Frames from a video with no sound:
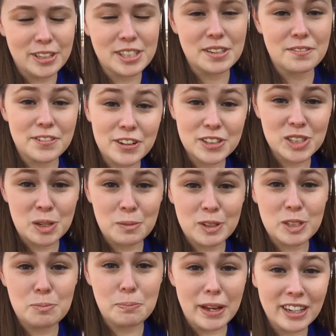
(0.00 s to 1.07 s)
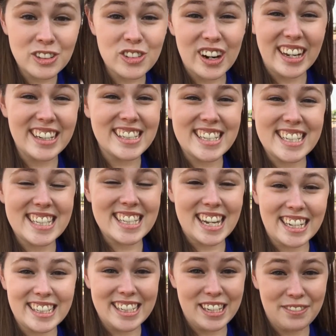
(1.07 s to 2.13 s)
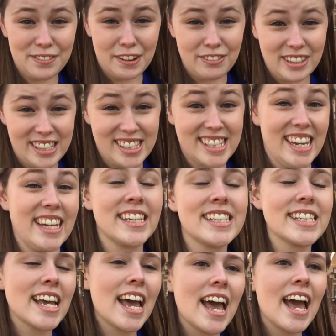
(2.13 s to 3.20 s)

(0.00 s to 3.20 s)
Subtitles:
It's the first summer it's been drained since 1956.